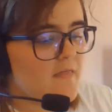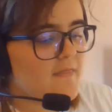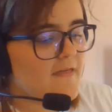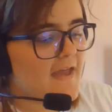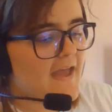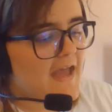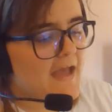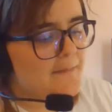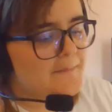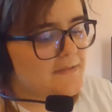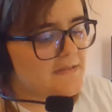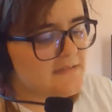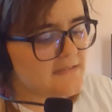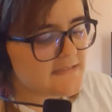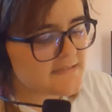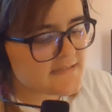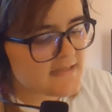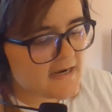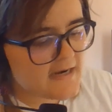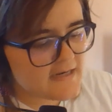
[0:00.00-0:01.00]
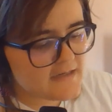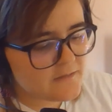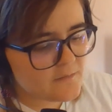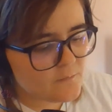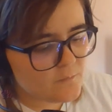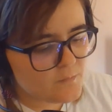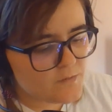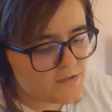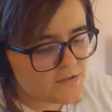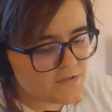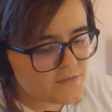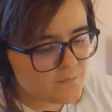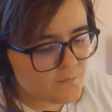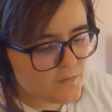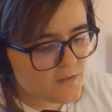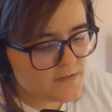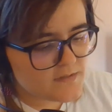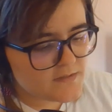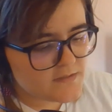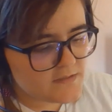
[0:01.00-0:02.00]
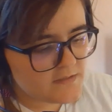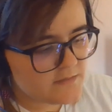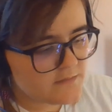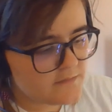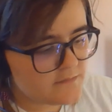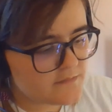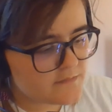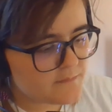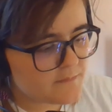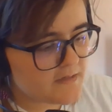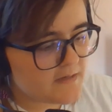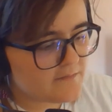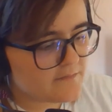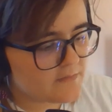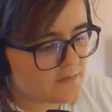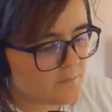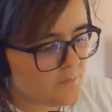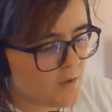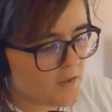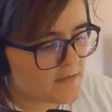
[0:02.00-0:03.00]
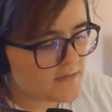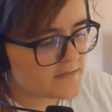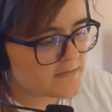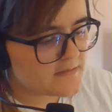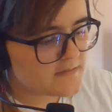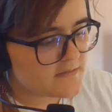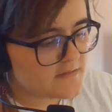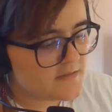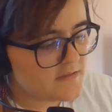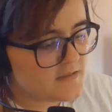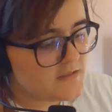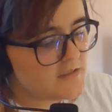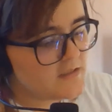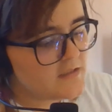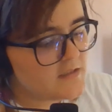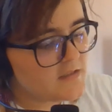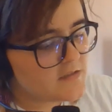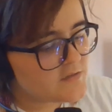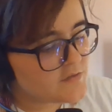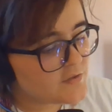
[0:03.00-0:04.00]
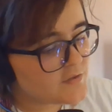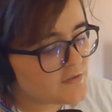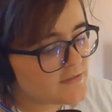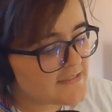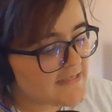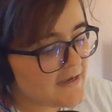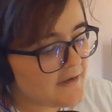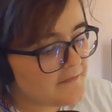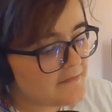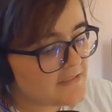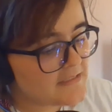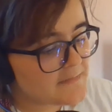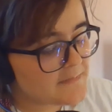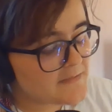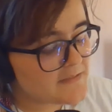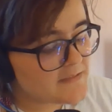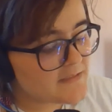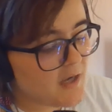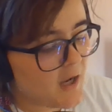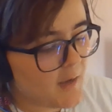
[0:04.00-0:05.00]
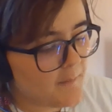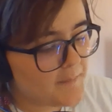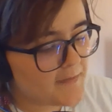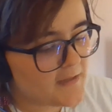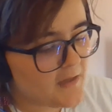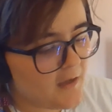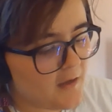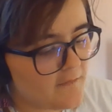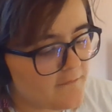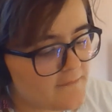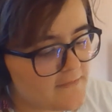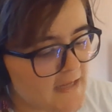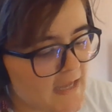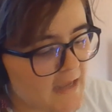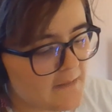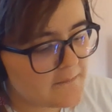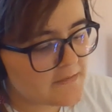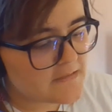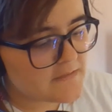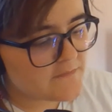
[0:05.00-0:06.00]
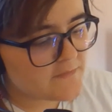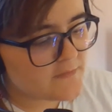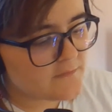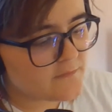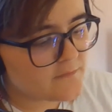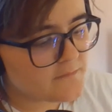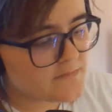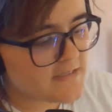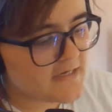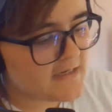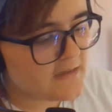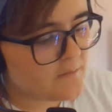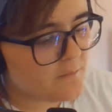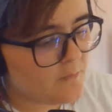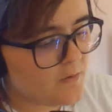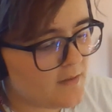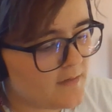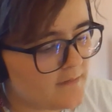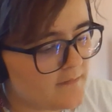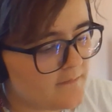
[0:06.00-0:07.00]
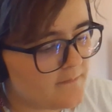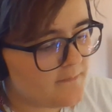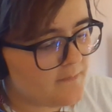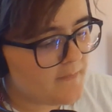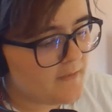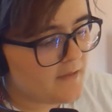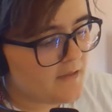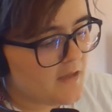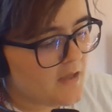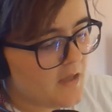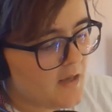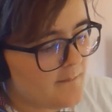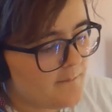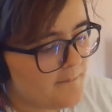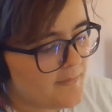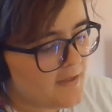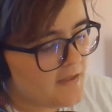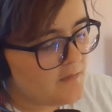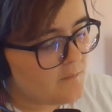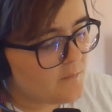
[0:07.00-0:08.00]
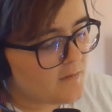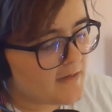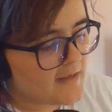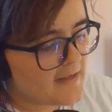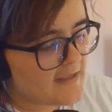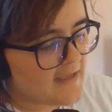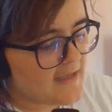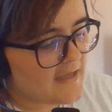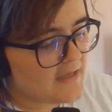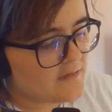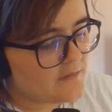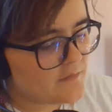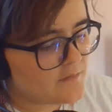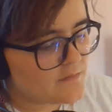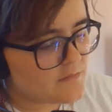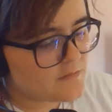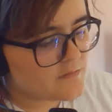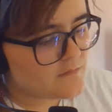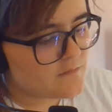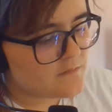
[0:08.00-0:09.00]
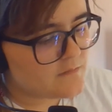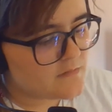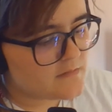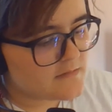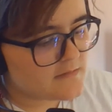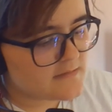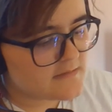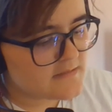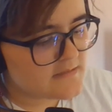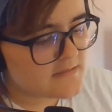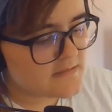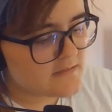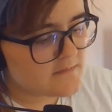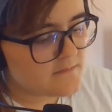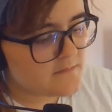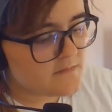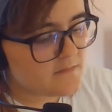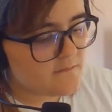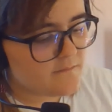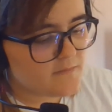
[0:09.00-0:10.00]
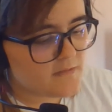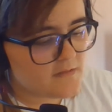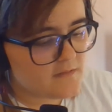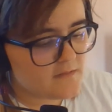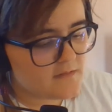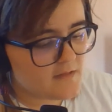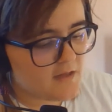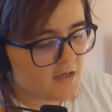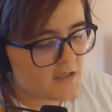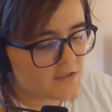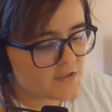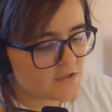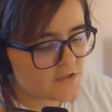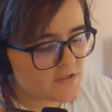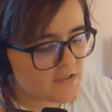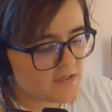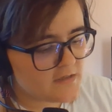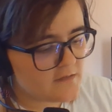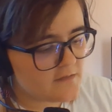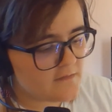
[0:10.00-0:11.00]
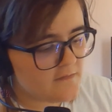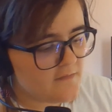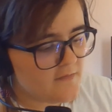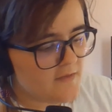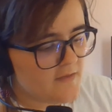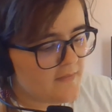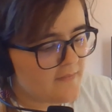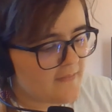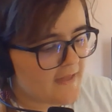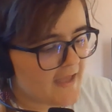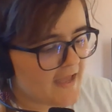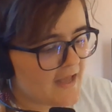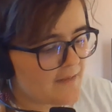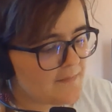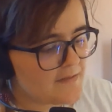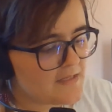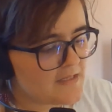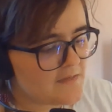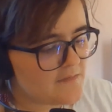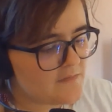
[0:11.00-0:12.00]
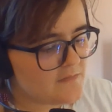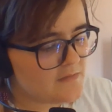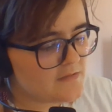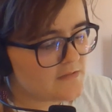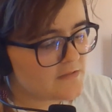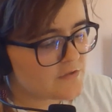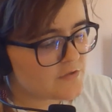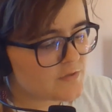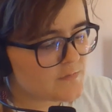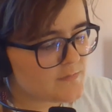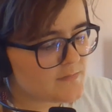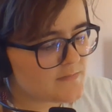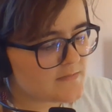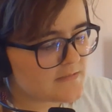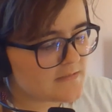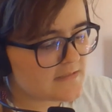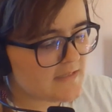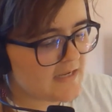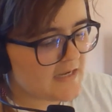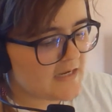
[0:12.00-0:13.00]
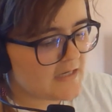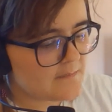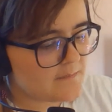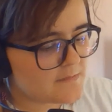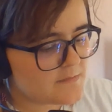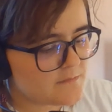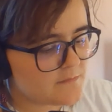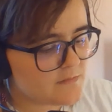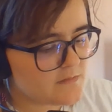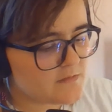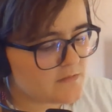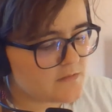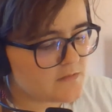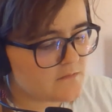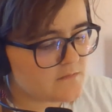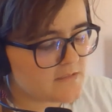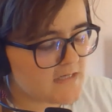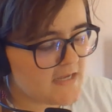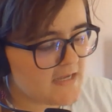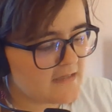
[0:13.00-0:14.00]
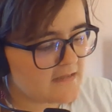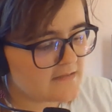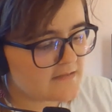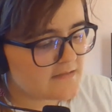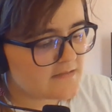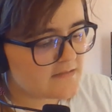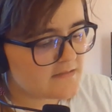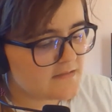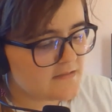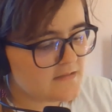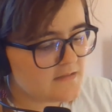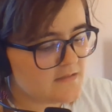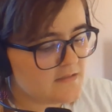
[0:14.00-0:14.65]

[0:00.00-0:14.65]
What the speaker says: The hab can decide which one to use whenever it wants. Turns out it's been topping off the atmosphere from tank 1. But when I add O2 to the system via the oxygenator, the hab evenly distributes the gain between the 2 tanks.